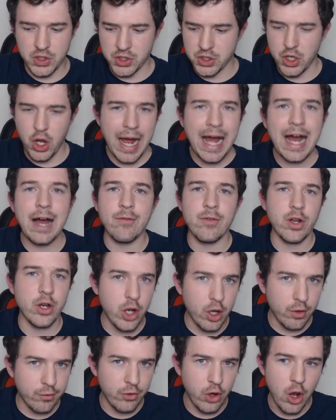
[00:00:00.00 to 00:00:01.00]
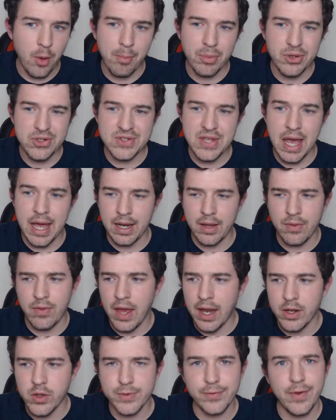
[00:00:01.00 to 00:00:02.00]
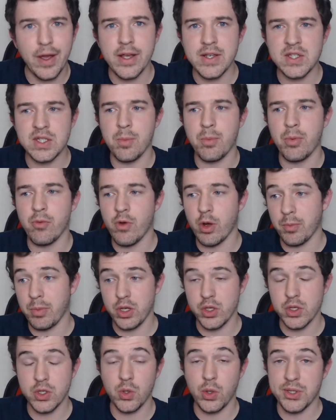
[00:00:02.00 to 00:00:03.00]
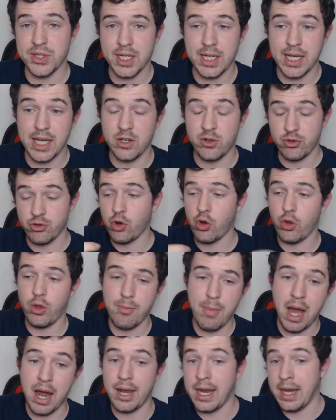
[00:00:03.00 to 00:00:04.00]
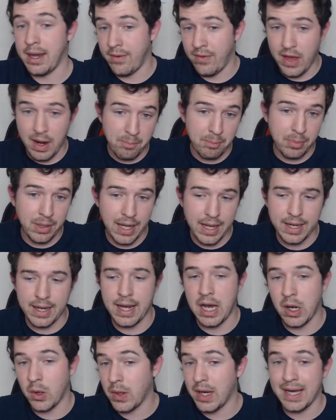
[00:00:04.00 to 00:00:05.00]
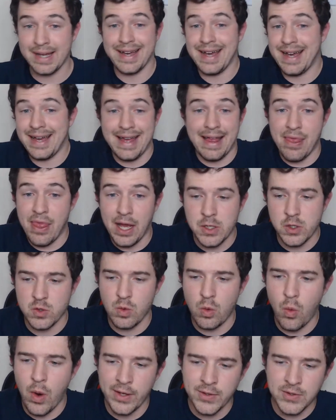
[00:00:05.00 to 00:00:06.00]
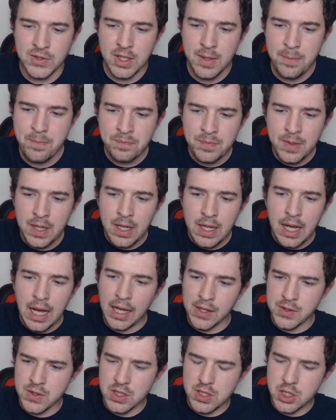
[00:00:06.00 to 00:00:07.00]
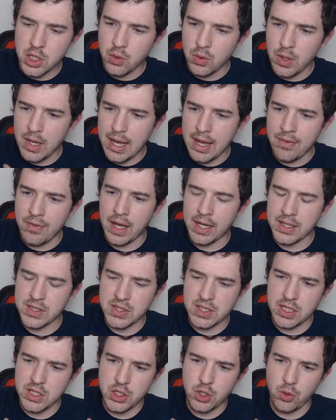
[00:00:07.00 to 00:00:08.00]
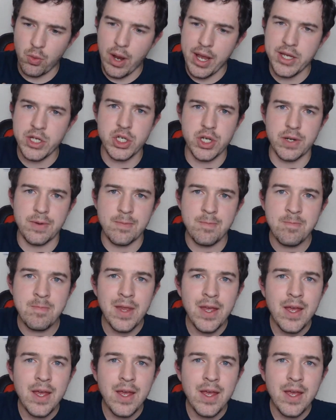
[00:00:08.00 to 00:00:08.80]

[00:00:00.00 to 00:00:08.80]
just not having enough numbers then. And then it was very simple rugby. You taught as a kid, draw the man in and then play it out. And that's what Wales had to do in that situation.